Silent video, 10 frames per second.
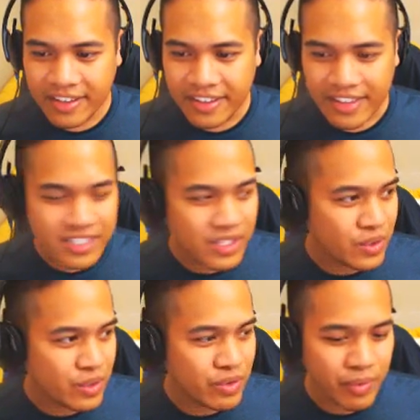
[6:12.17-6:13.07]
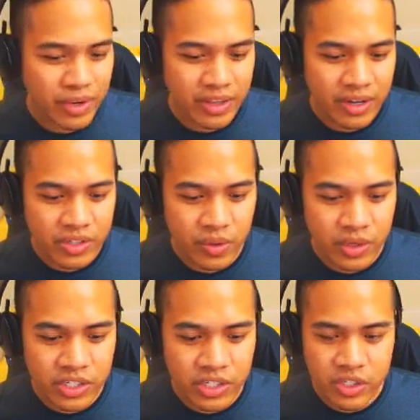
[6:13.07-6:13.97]
That's the sword swipe right there. So
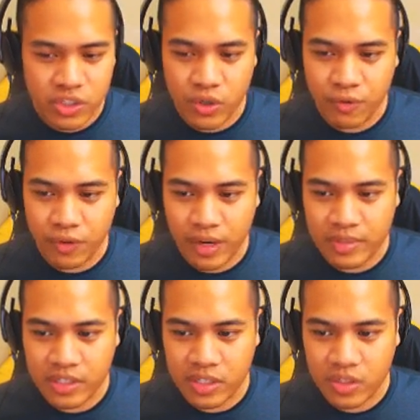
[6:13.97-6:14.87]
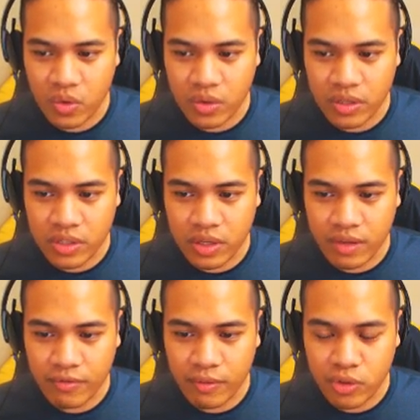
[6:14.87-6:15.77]
it's just 2 frames. It's just this
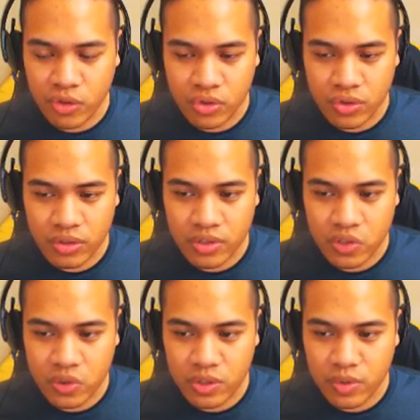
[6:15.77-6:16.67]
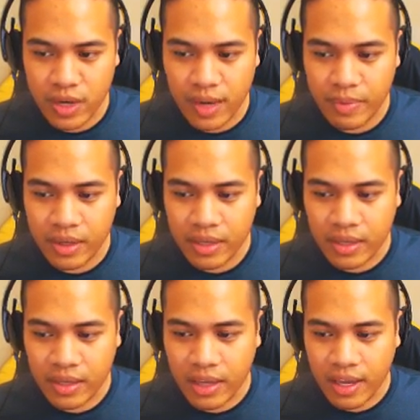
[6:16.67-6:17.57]
from neutral to the sword swipe,
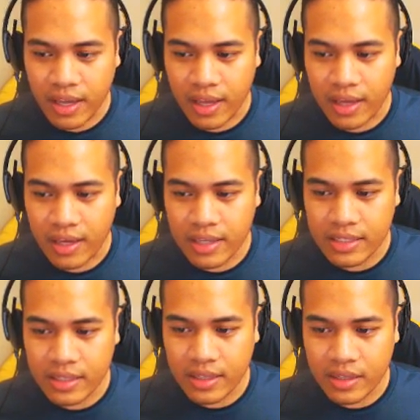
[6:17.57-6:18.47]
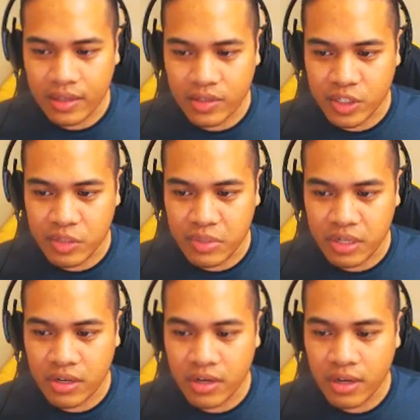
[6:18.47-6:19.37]
and there's a
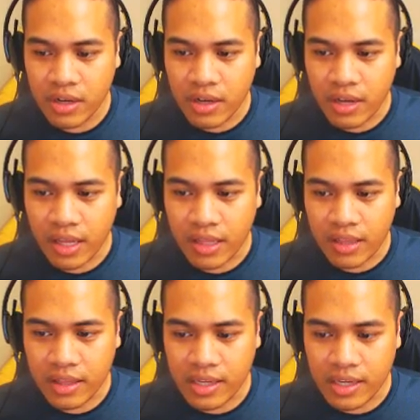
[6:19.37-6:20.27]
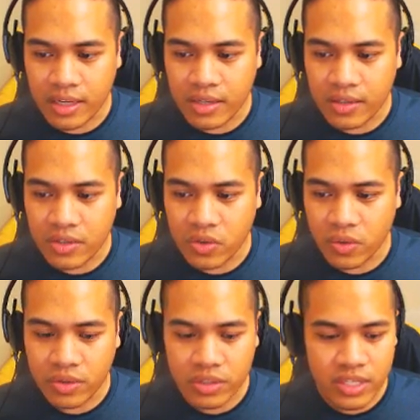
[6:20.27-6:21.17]
smear, and then the
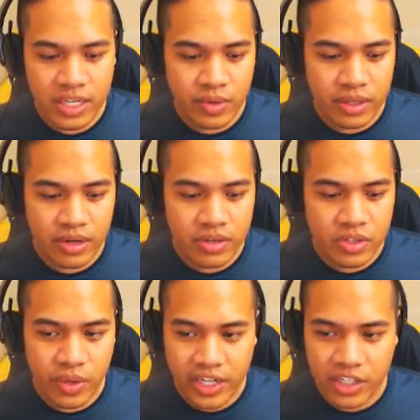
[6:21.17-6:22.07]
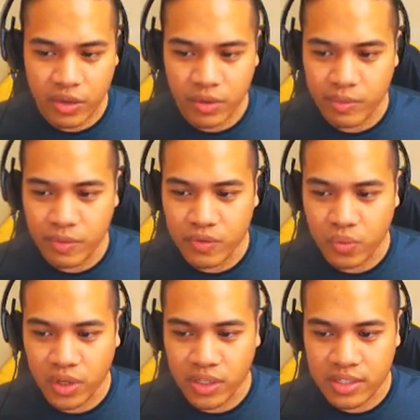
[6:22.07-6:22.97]
sword stays right there. So he actually only moves
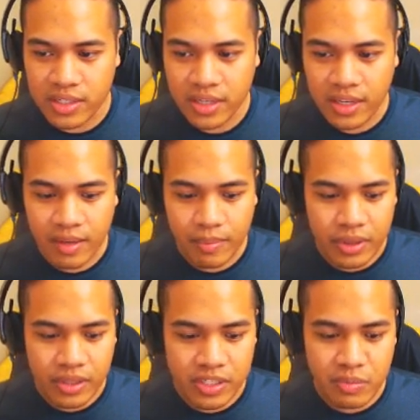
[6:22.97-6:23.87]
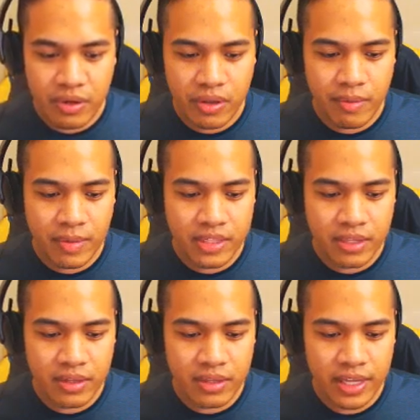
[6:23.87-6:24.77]
once, but the smear there makes it
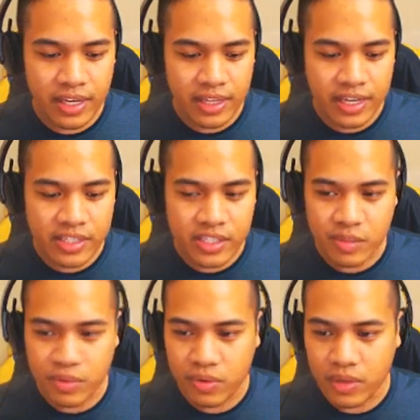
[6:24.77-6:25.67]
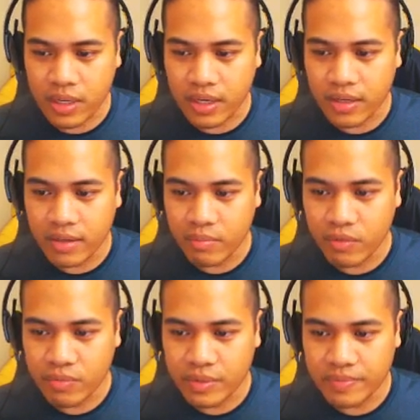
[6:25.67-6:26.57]
look like a nice and smooth
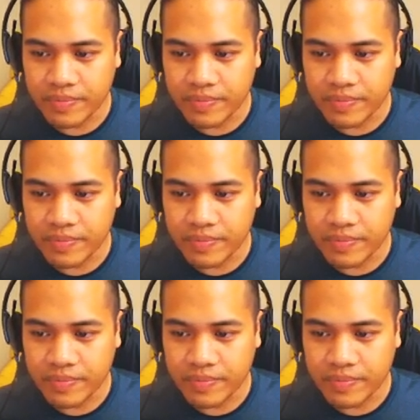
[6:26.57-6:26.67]
movement.